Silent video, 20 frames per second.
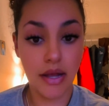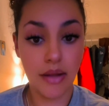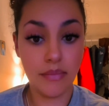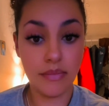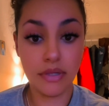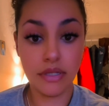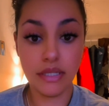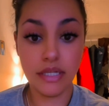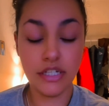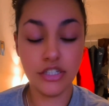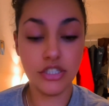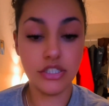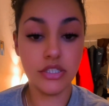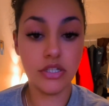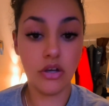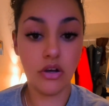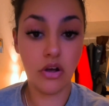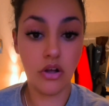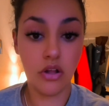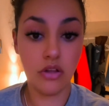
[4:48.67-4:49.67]
Galatians,
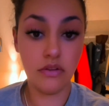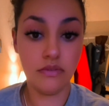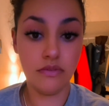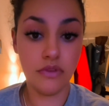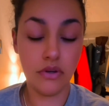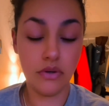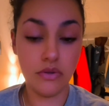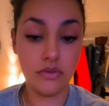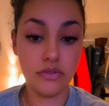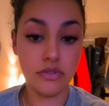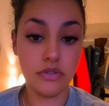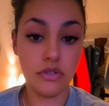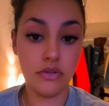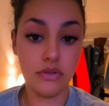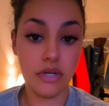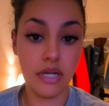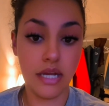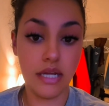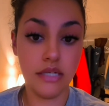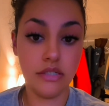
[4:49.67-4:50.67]
all of those.
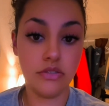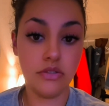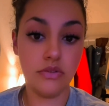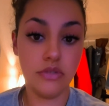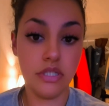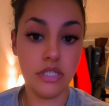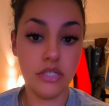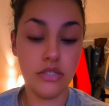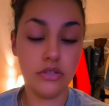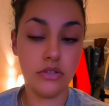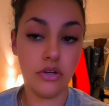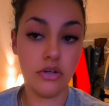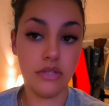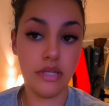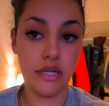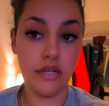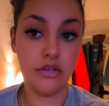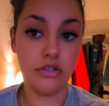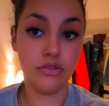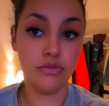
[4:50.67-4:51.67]
Okay, so these are
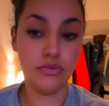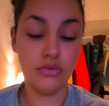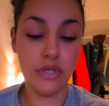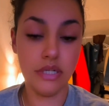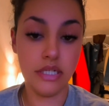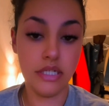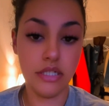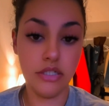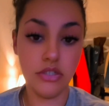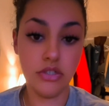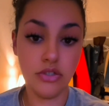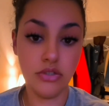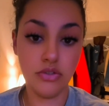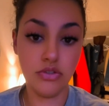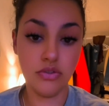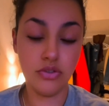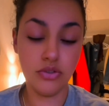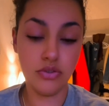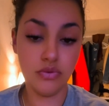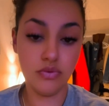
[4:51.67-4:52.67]
letters written
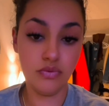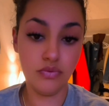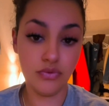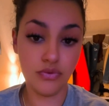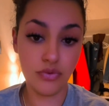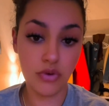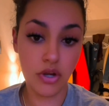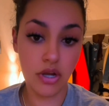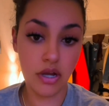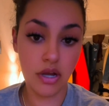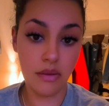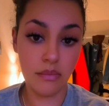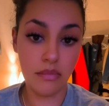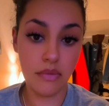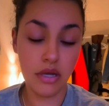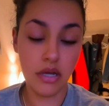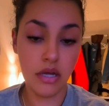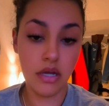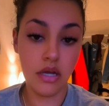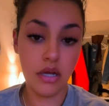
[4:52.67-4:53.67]
from
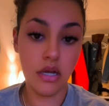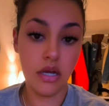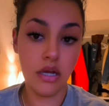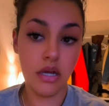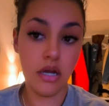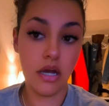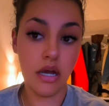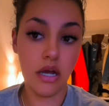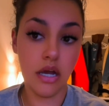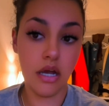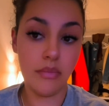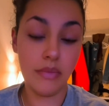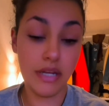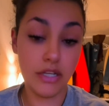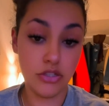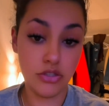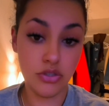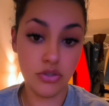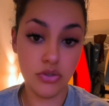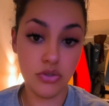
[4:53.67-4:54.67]

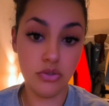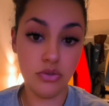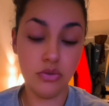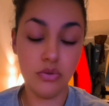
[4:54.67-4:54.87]
and to